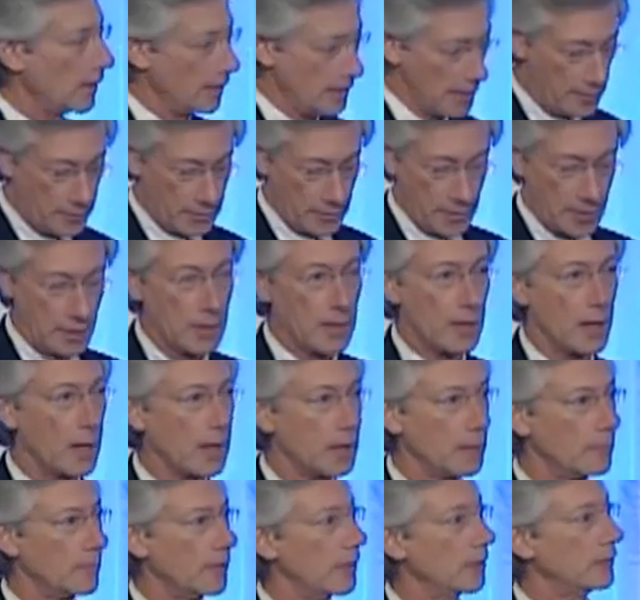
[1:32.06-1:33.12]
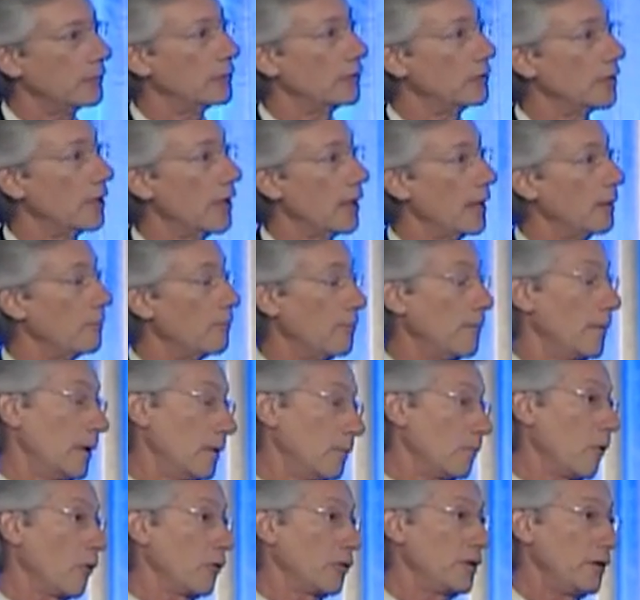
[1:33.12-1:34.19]
in the economy today,
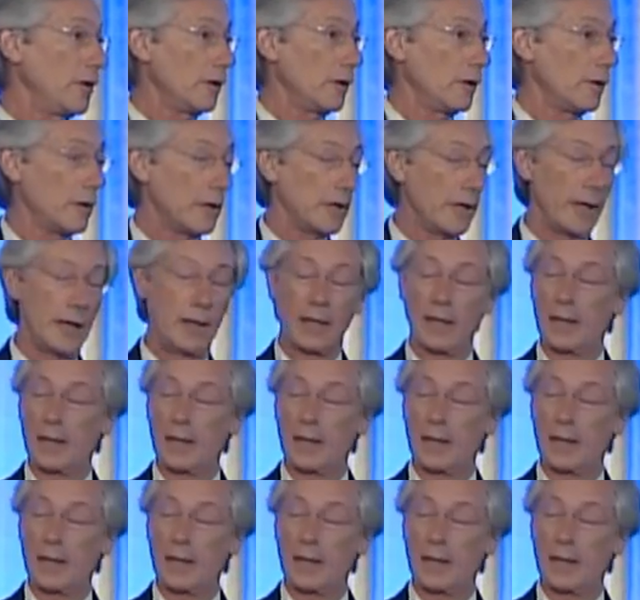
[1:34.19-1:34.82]
both here